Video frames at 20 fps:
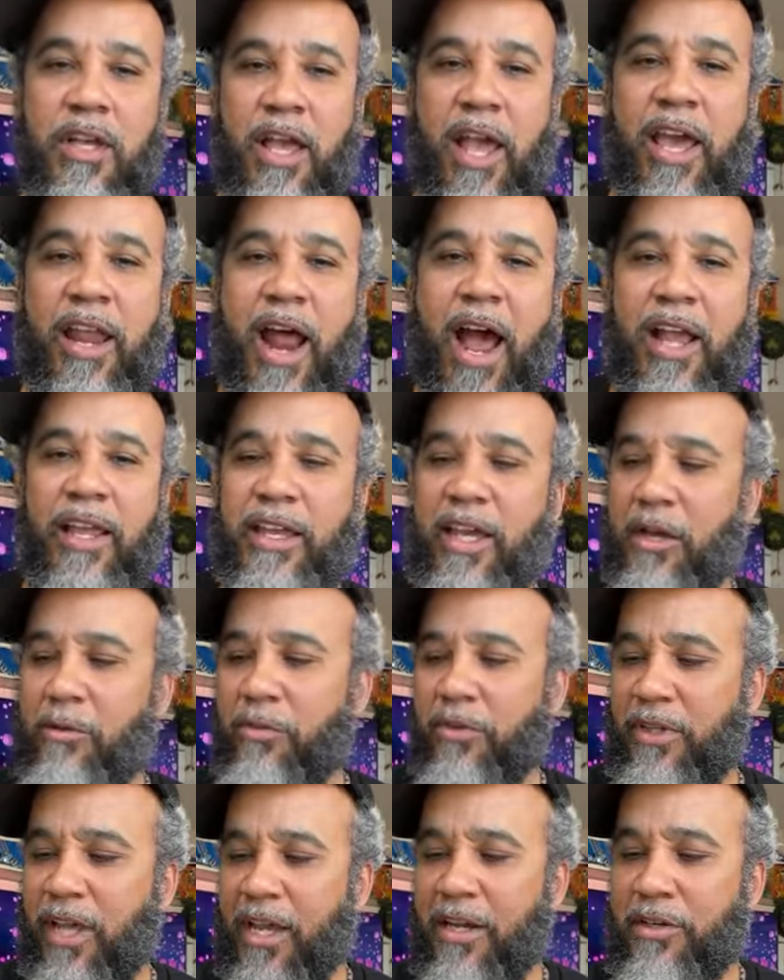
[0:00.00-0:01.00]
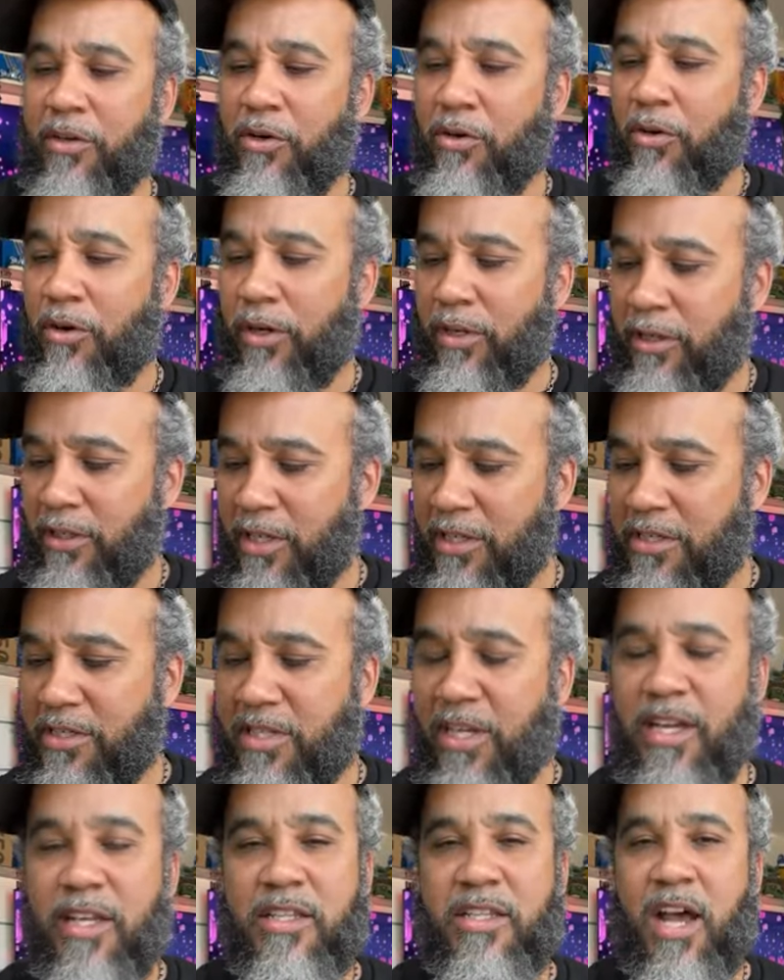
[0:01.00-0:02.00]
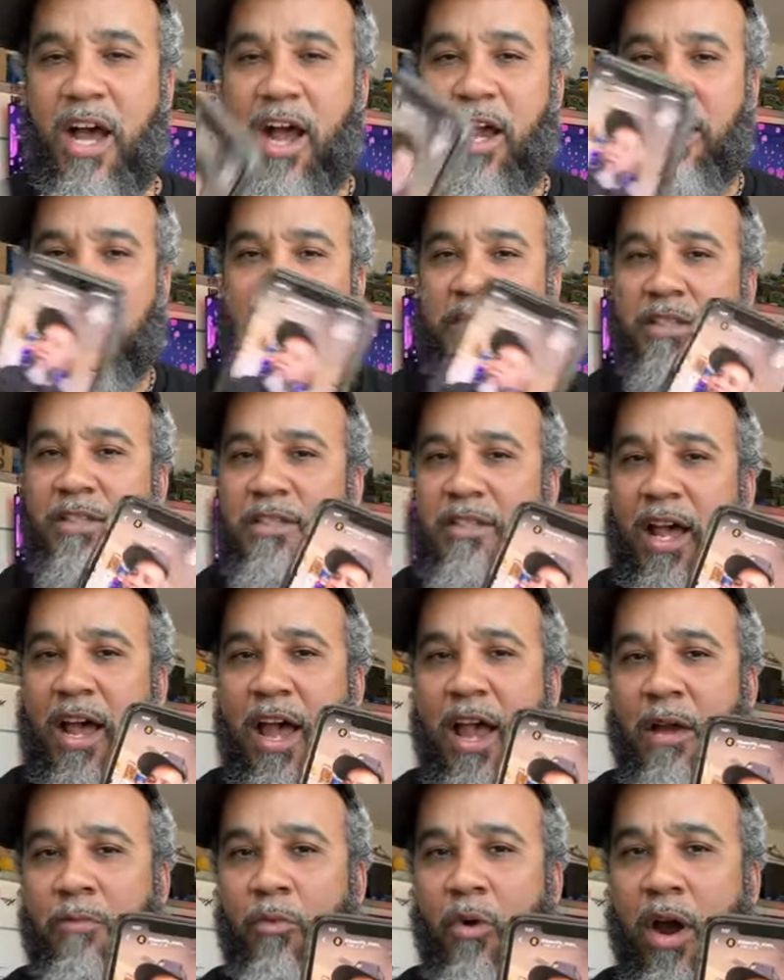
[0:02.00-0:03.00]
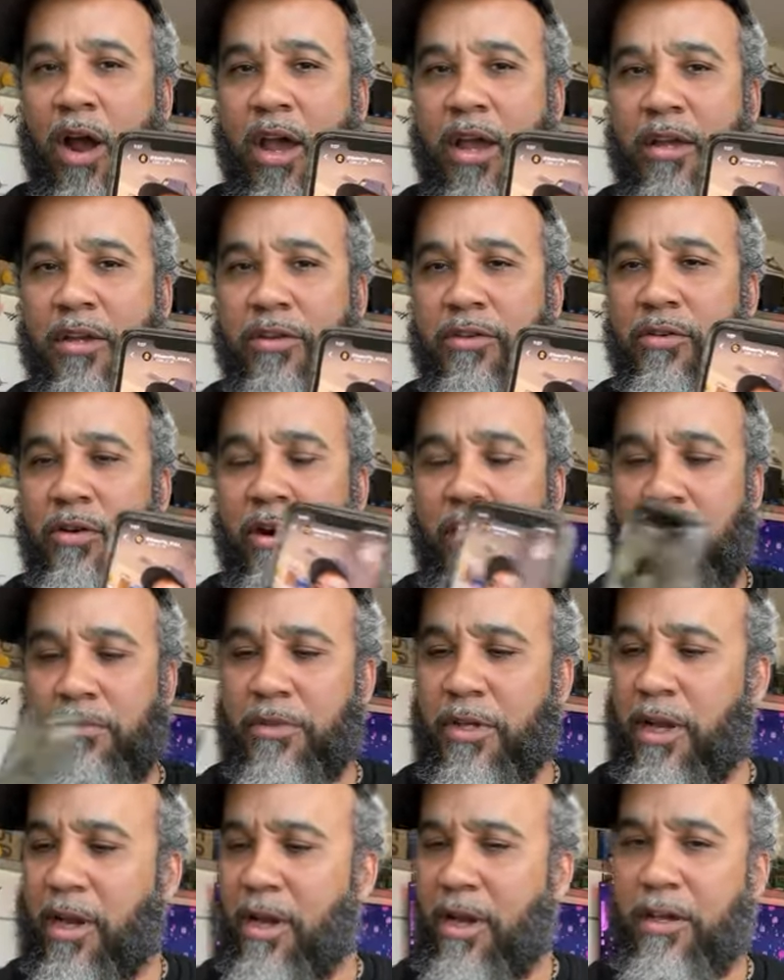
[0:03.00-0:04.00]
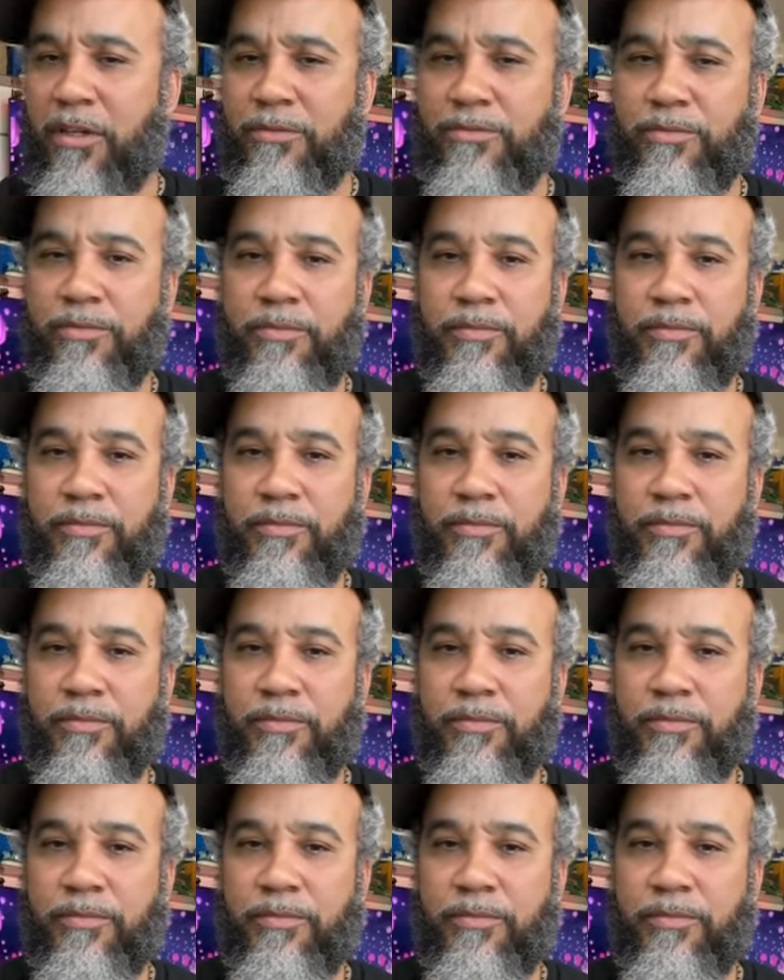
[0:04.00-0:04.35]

And I get what they doing because TikTok is the same way. You know what I'm saying?